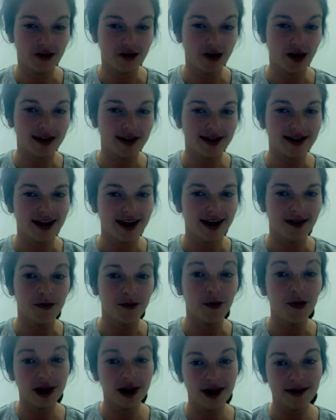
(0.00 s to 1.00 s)
to try to get
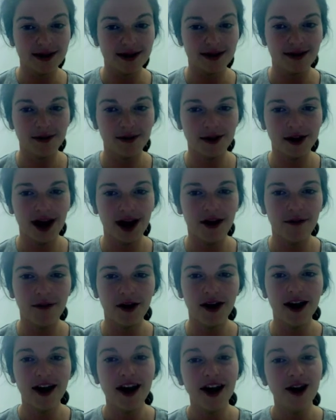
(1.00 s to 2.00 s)
more clips of him on
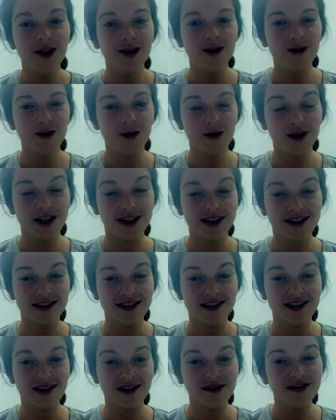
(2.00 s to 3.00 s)
camera so you can
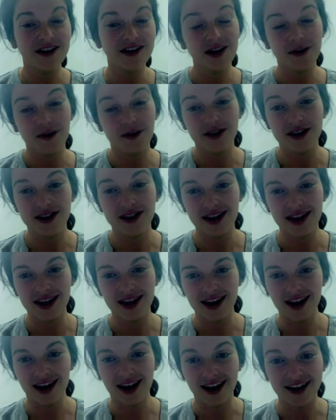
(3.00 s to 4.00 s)
fully appreciate
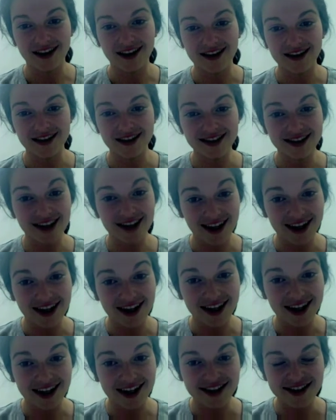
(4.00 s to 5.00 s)
the Arnold that
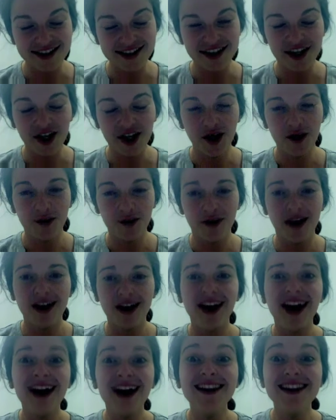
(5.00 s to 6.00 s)
he is. But
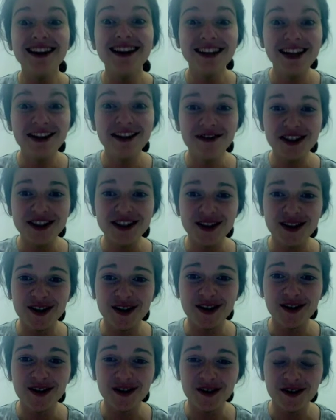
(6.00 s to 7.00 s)
aren't the lemurs
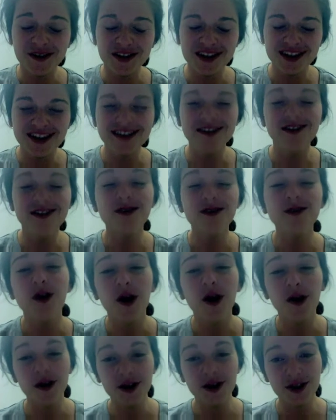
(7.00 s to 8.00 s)
cute? They're
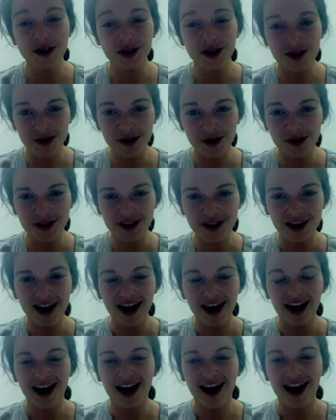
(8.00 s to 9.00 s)
so cute.
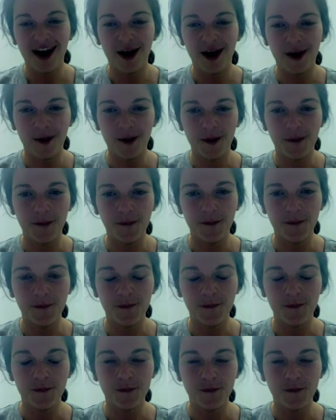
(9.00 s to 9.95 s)
Um,